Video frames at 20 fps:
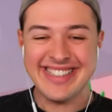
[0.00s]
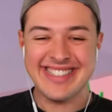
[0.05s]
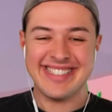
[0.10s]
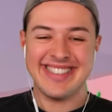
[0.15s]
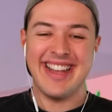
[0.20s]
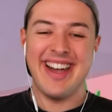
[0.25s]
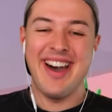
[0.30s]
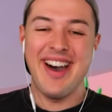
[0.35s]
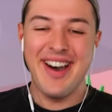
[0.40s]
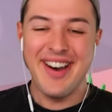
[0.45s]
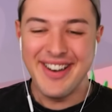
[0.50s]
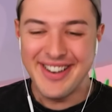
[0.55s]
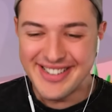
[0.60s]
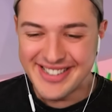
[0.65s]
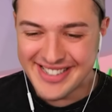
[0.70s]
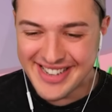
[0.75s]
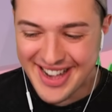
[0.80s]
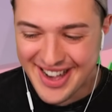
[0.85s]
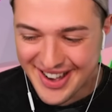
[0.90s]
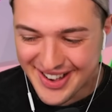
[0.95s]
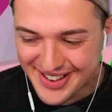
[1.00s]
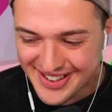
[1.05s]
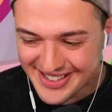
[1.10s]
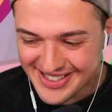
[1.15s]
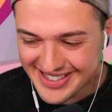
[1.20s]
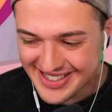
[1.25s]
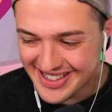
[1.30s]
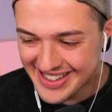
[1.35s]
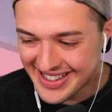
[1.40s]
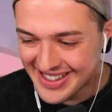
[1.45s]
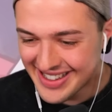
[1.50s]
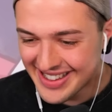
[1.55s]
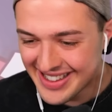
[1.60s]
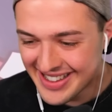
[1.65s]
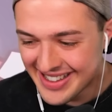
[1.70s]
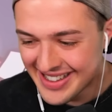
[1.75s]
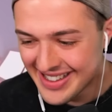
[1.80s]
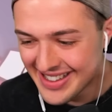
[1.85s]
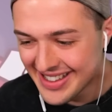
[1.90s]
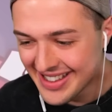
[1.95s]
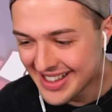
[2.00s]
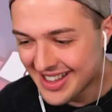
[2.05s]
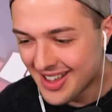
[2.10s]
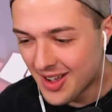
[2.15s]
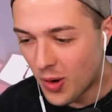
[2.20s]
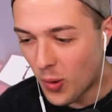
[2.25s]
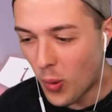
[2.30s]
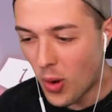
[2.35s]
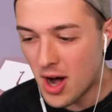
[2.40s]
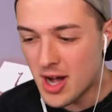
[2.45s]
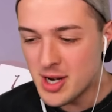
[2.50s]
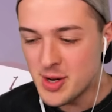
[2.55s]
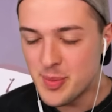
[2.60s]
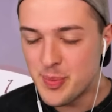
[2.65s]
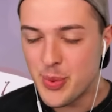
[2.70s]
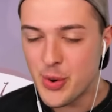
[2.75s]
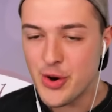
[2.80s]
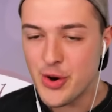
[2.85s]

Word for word: snacks. oh no. One